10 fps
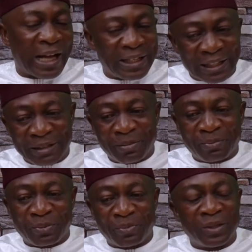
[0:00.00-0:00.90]
and then the
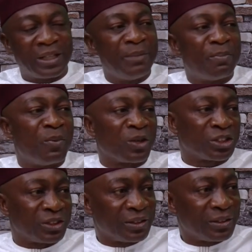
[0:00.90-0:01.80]
people will keep
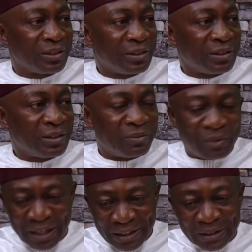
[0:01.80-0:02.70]
watching
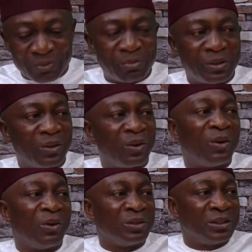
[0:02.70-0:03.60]
whether this will be done
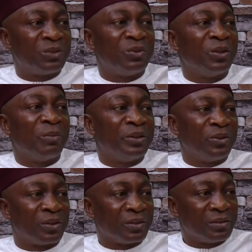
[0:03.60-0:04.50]
or this will not be
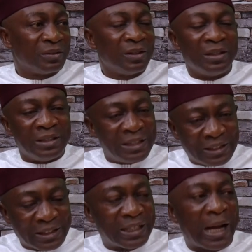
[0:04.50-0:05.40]
done
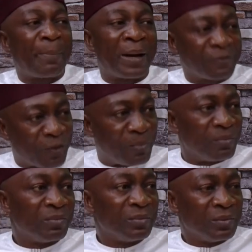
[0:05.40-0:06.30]
this is apart from
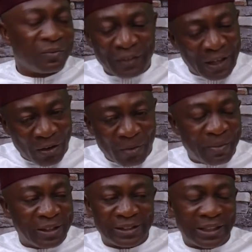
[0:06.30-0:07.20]
federal
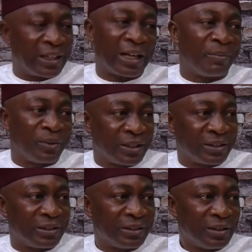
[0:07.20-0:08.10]
government general
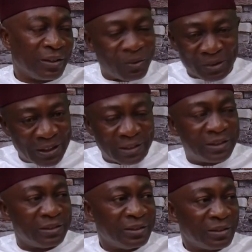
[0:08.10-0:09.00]
budget or
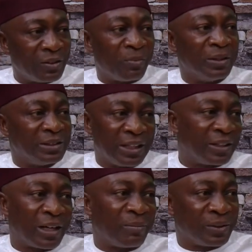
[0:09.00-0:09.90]
state government
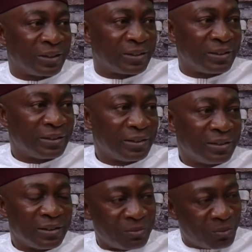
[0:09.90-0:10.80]
general budget
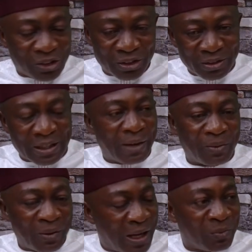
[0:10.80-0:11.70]
which can
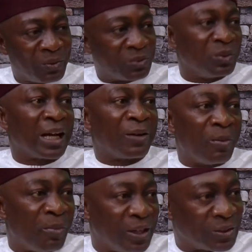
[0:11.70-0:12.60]
go and which we
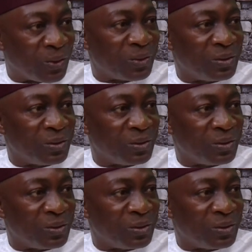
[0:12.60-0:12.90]
cannot monitor